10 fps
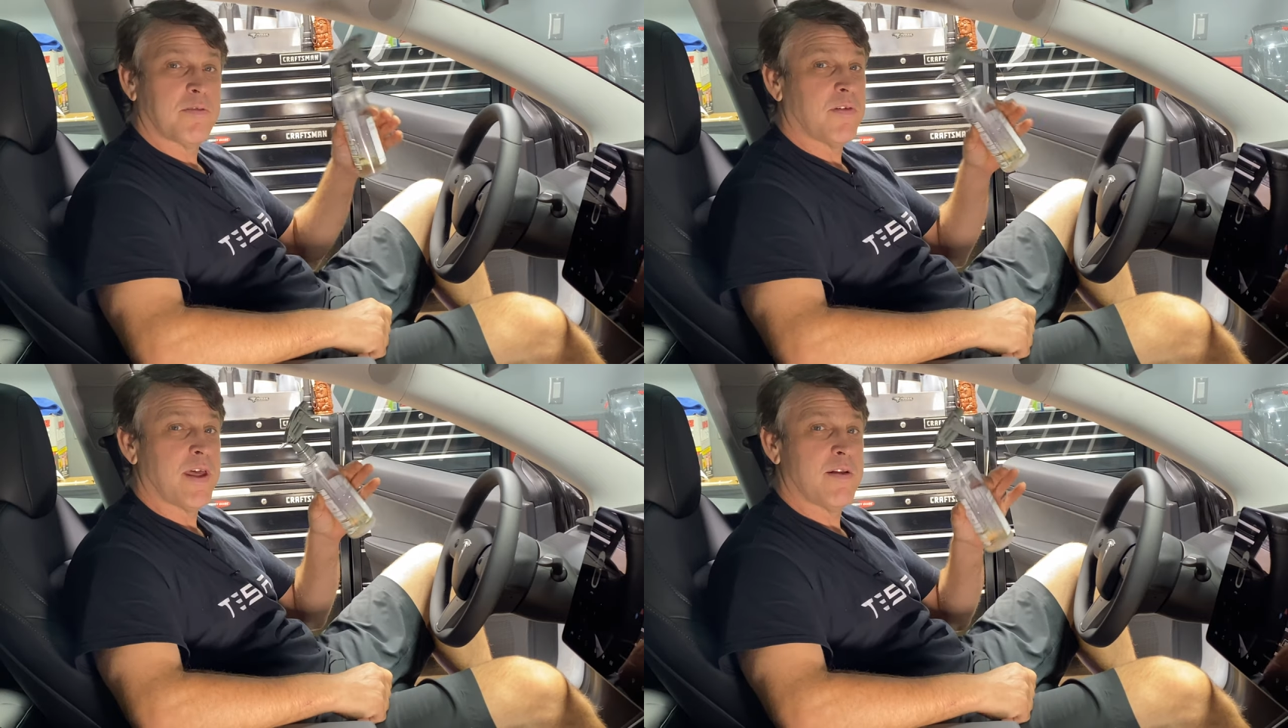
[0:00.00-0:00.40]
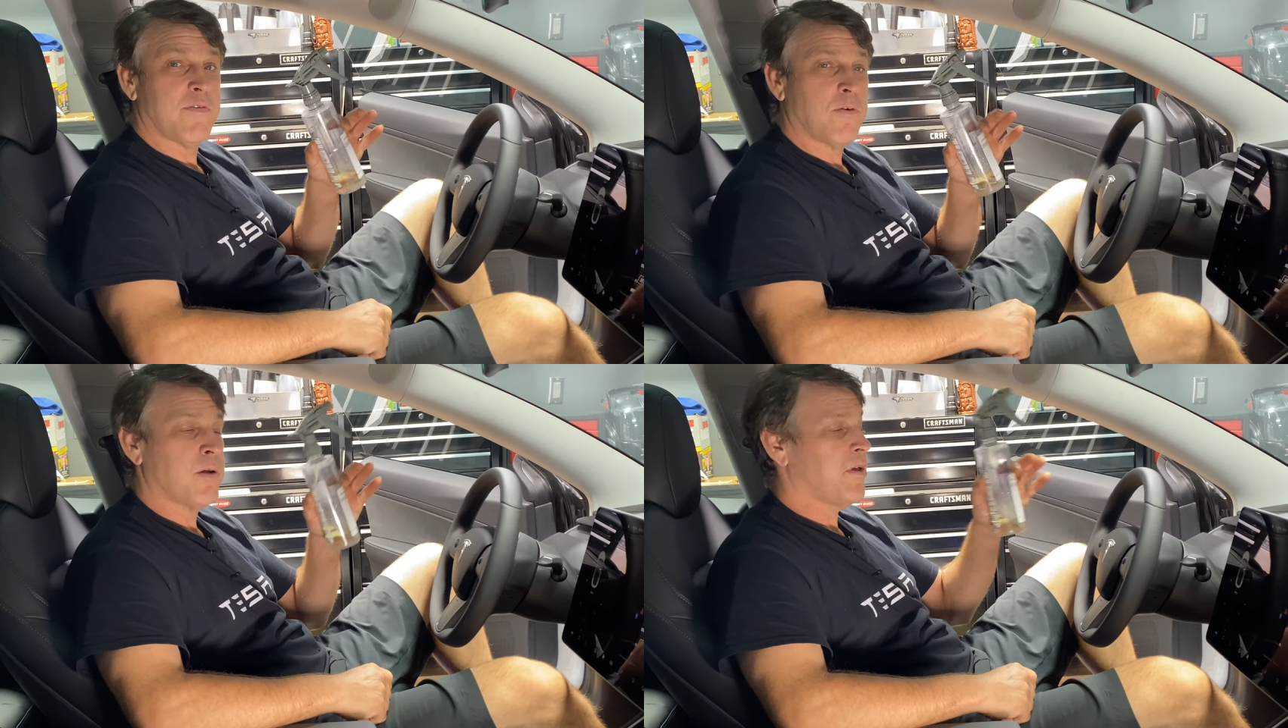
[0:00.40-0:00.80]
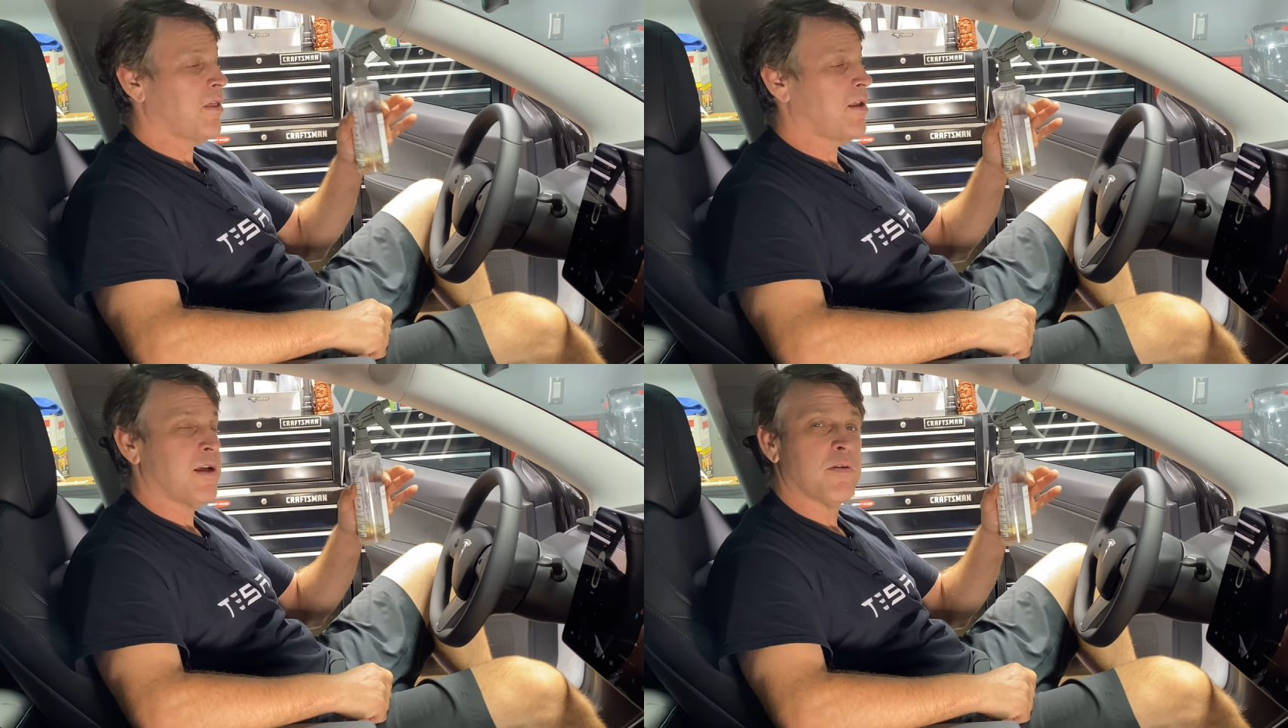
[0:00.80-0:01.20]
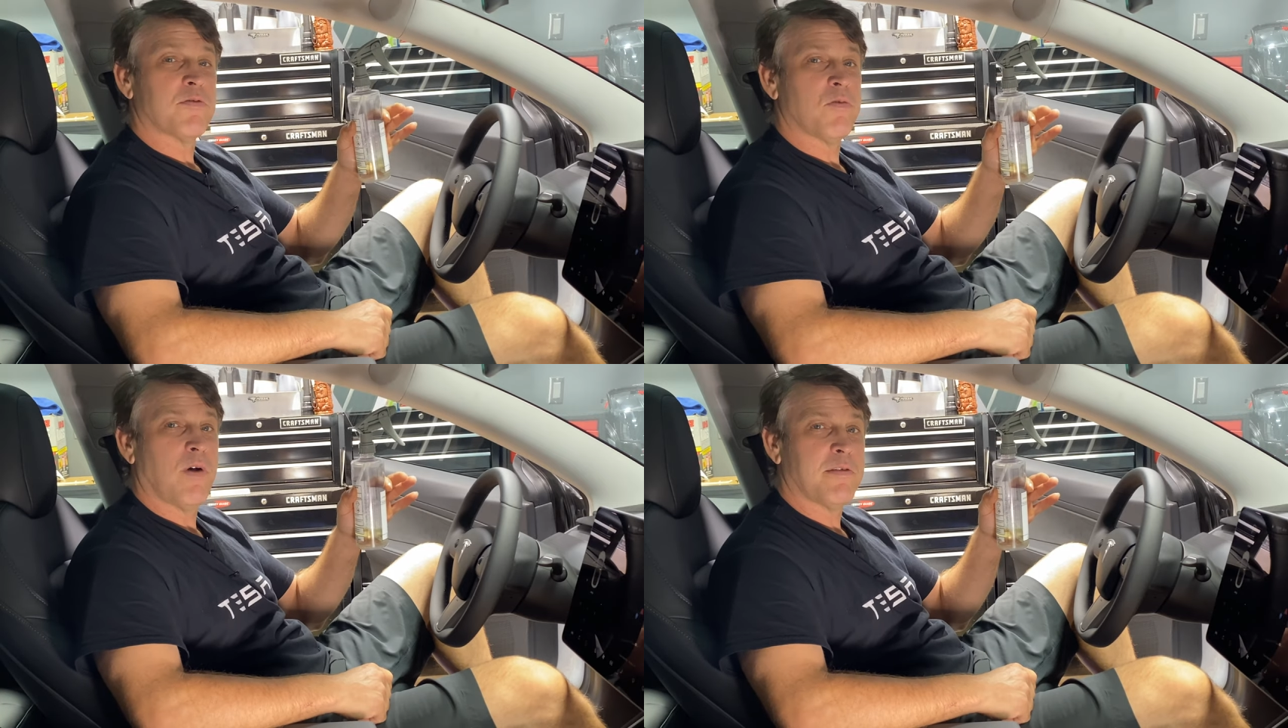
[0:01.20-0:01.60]
so that affordability goes
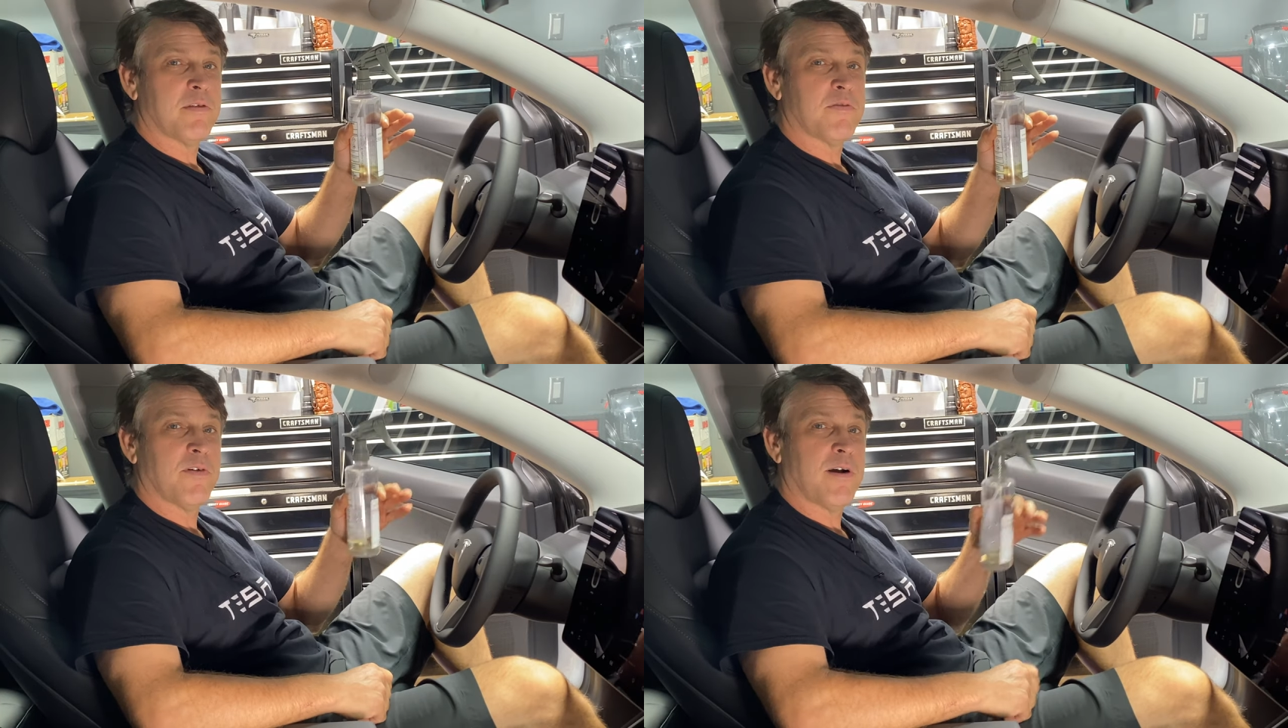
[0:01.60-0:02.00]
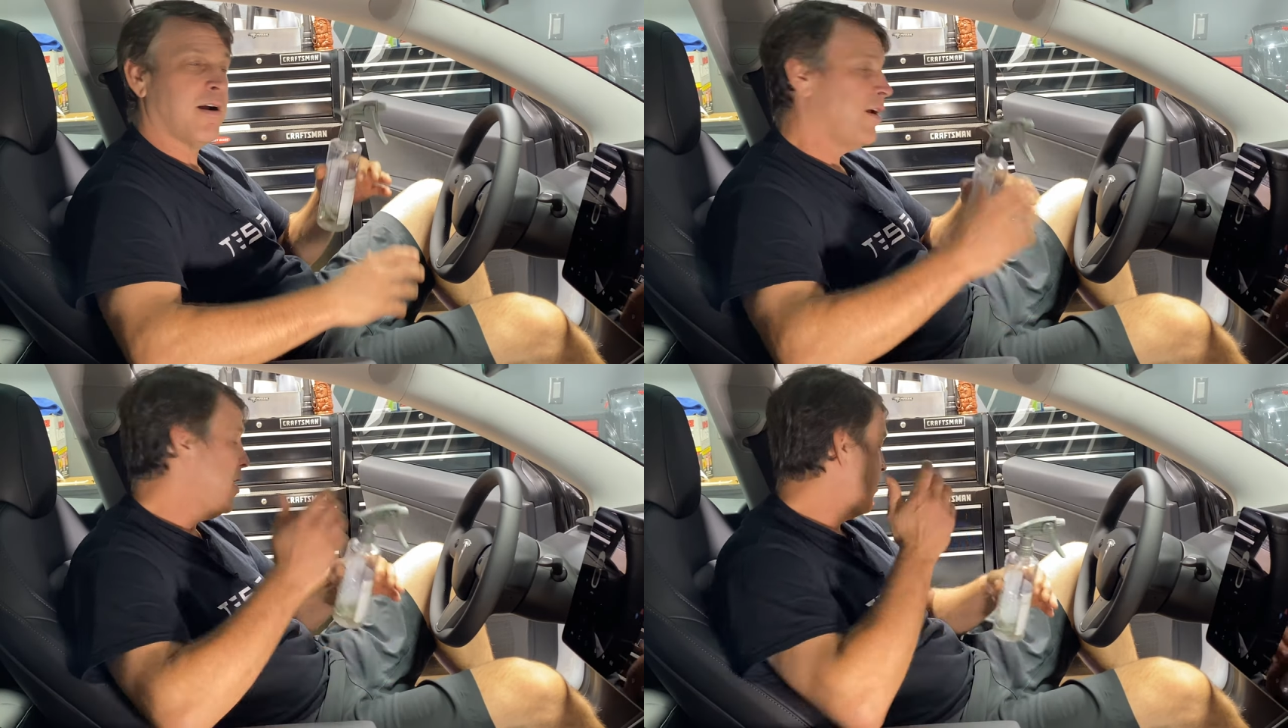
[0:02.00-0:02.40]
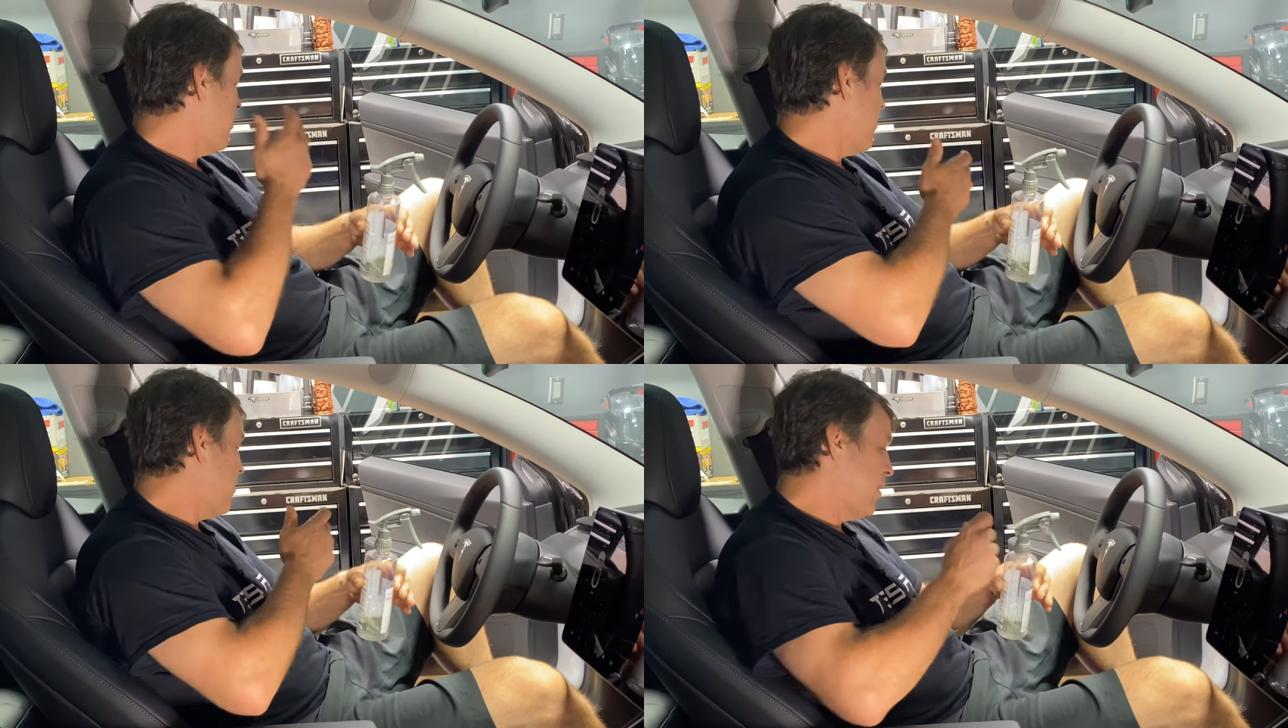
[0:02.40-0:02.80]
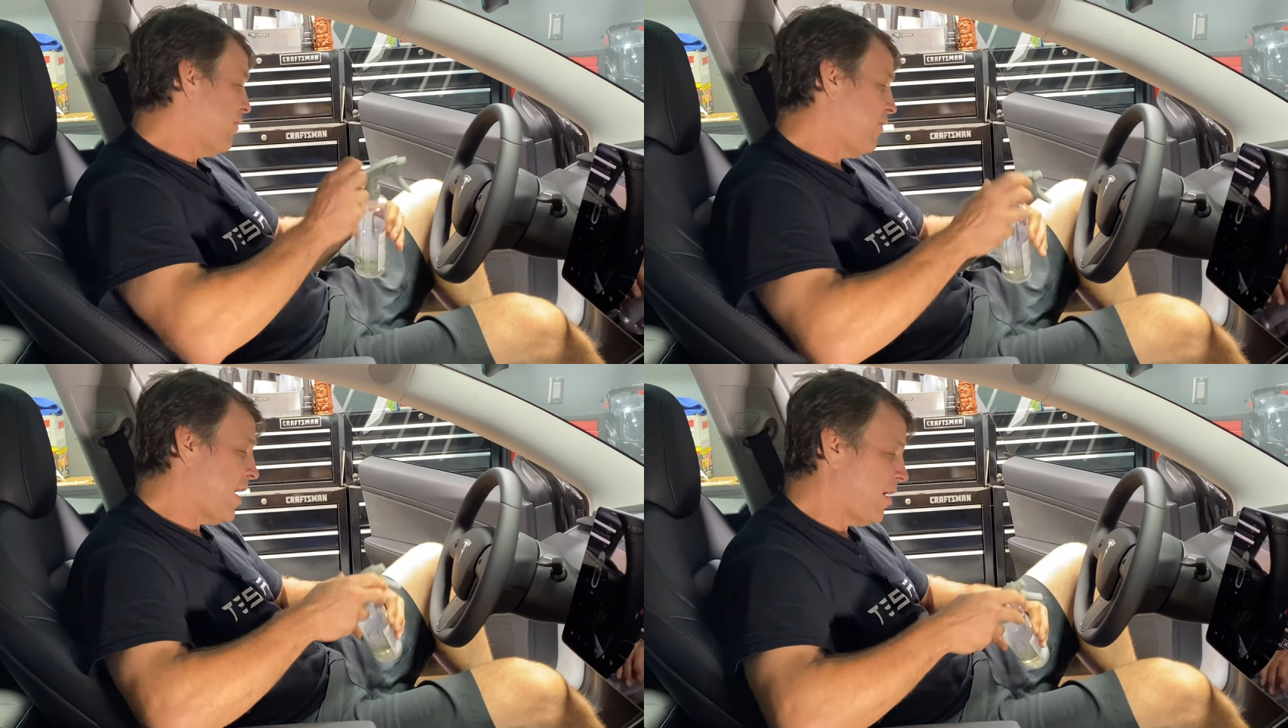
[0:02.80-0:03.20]
twice as far. So I'm a big
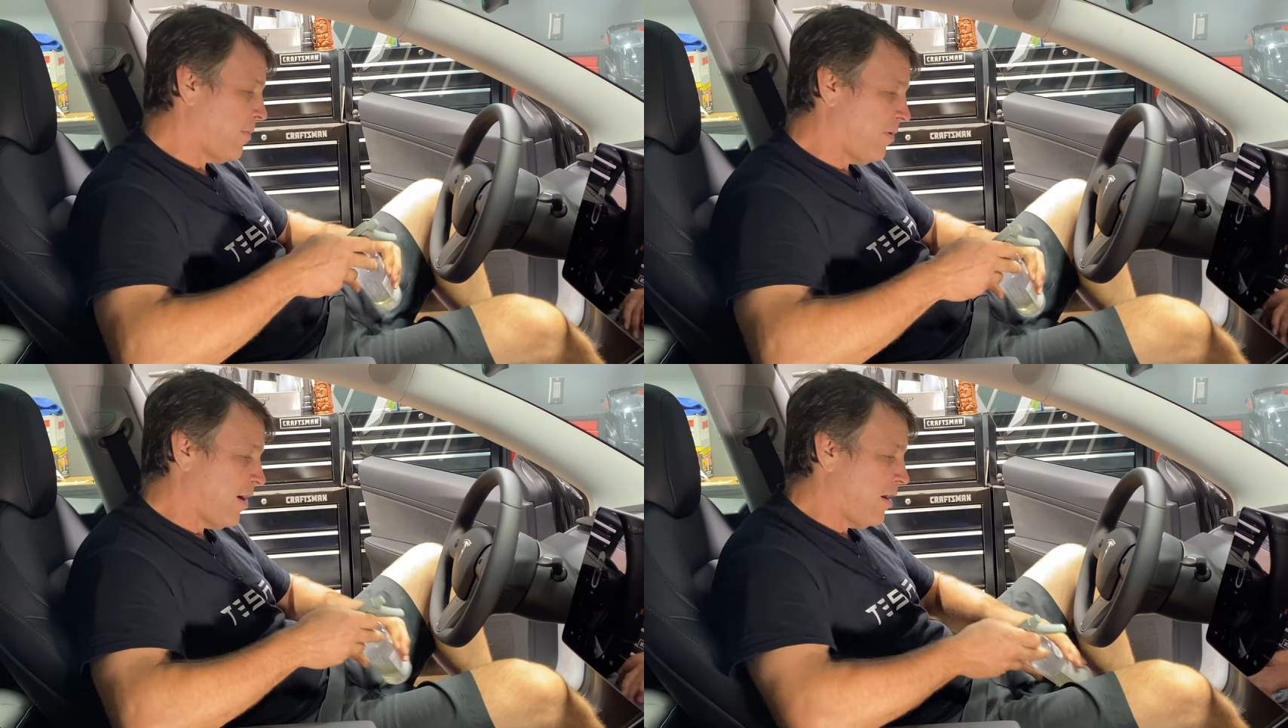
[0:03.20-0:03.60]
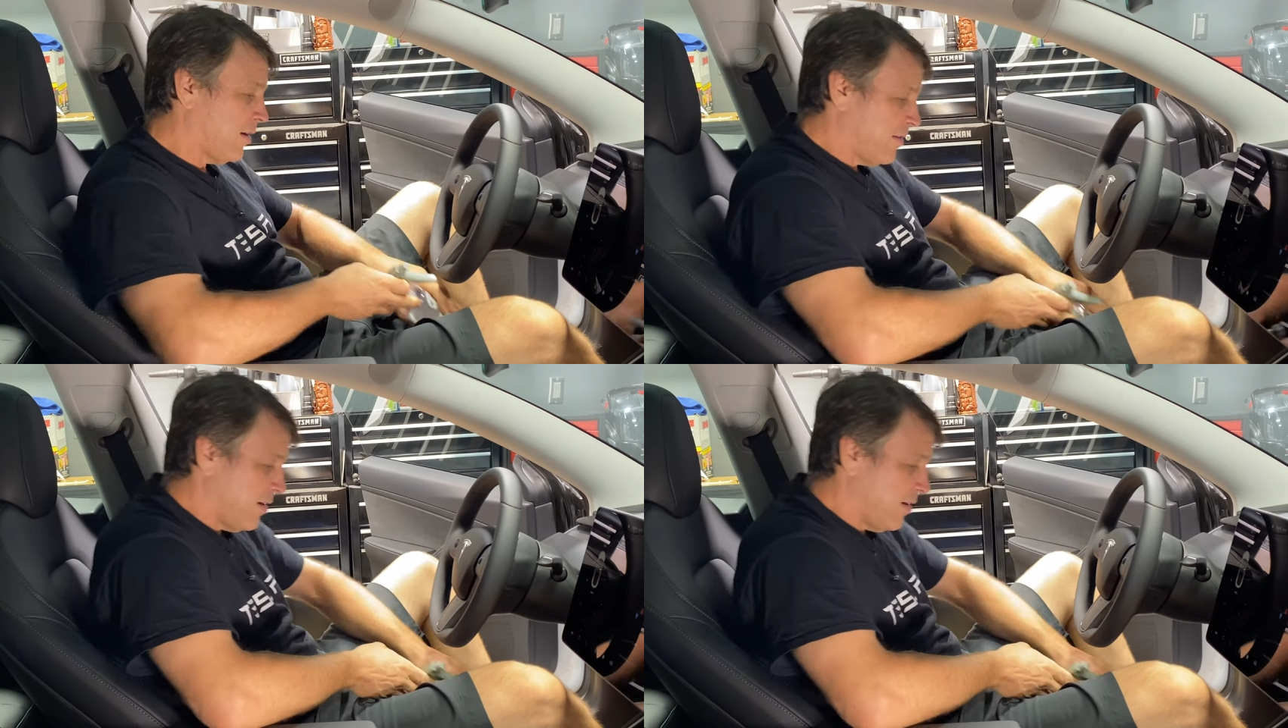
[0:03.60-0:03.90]
fan of the product